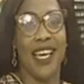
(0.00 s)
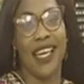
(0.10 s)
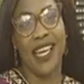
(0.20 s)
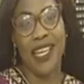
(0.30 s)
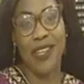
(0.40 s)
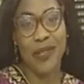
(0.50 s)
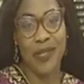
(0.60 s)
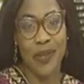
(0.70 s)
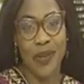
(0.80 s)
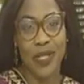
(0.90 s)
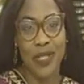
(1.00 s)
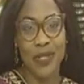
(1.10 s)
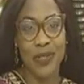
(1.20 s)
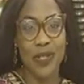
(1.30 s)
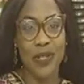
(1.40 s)
And also in the
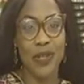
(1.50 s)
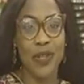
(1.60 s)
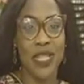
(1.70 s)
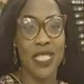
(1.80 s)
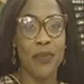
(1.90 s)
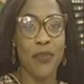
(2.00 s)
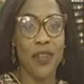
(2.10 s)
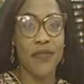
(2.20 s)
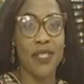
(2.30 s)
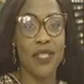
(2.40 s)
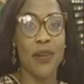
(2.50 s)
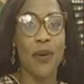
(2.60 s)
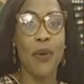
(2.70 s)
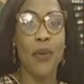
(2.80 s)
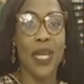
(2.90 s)
studio is Professor
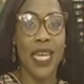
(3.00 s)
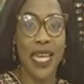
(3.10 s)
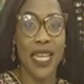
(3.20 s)
Uke